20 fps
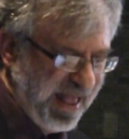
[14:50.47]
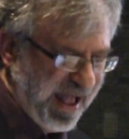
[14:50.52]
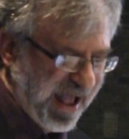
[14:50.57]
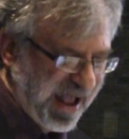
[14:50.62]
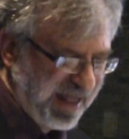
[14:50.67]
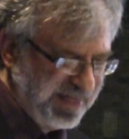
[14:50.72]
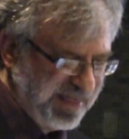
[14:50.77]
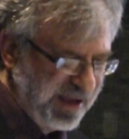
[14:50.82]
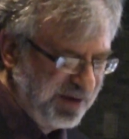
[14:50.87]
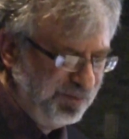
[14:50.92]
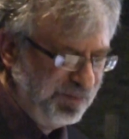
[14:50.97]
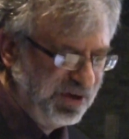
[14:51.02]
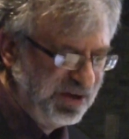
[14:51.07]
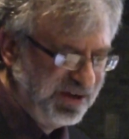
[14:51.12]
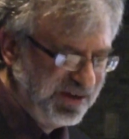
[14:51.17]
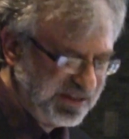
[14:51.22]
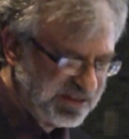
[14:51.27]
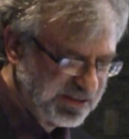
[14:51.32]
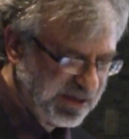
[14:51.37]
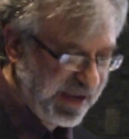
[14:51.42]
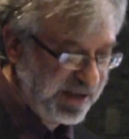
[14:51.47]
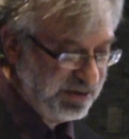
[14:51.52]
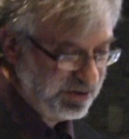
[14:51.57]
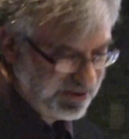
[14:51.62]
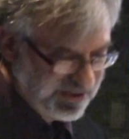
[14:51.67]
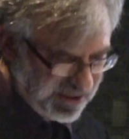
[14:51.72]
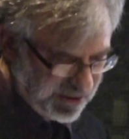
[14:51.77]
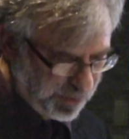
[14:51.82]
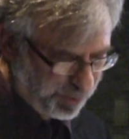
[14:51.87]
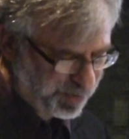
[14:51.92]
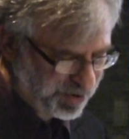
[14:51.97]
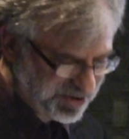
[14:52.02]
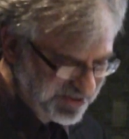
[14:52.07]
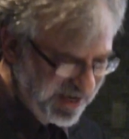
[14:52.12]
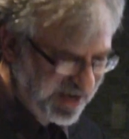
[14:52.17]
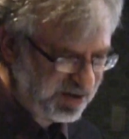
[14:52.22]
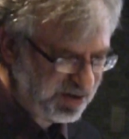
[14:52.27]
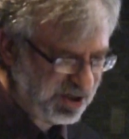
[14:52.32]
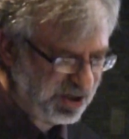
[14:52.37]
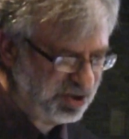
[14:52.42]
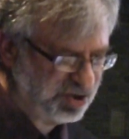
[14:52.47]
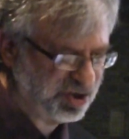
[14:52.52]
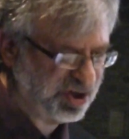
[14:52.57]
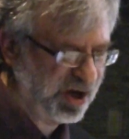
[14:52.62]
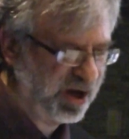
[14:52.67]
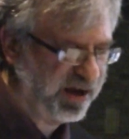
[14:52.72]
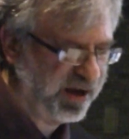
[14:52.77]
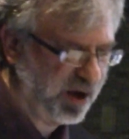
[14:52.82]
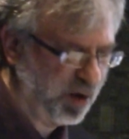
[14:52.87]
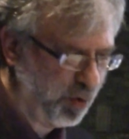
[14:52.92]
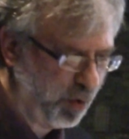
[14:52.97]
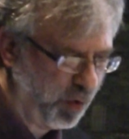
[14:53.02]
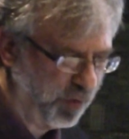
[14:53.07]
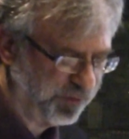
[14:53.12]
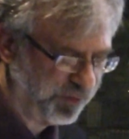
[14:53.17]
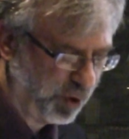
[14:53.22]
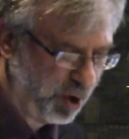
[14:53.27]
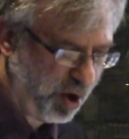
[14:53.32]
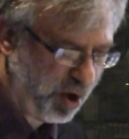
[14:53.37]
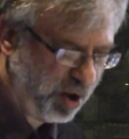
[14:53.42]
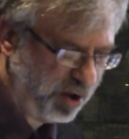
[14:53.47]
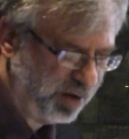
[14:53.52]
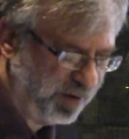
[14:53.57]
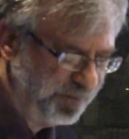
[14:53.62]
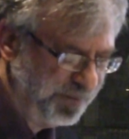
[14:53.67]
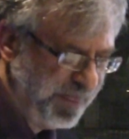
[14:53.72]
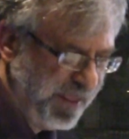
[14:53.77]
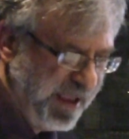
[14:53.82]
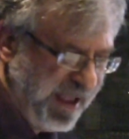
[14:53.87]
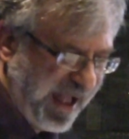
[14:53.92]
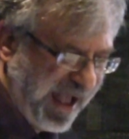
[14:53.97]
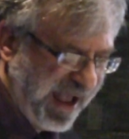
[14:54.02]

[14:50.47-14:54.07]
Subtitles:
And then and you see the percentage of overall.